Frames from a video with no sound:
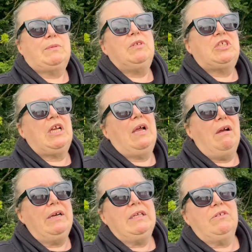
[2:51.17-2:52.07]
which
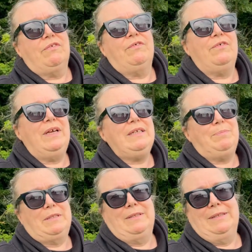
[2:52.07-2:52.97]
are
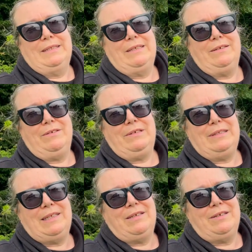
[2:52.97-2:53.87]
incredible they're
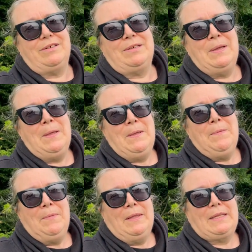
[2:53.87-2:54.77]
they're
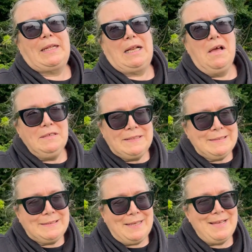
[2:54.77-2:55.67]
the
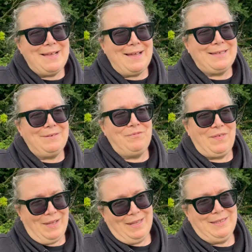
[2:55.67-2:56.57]
closest thing i can
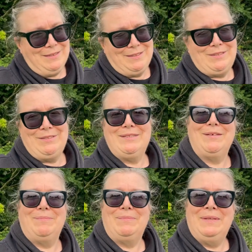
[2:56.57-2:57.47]
find to
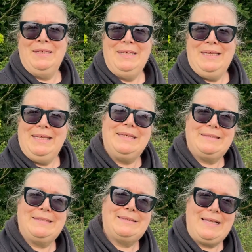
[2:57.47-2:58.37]
them is
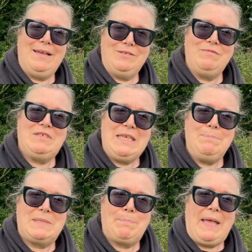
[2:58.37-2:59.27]
the sound of
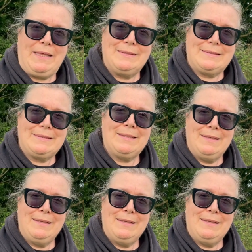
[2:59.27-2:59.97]
deep space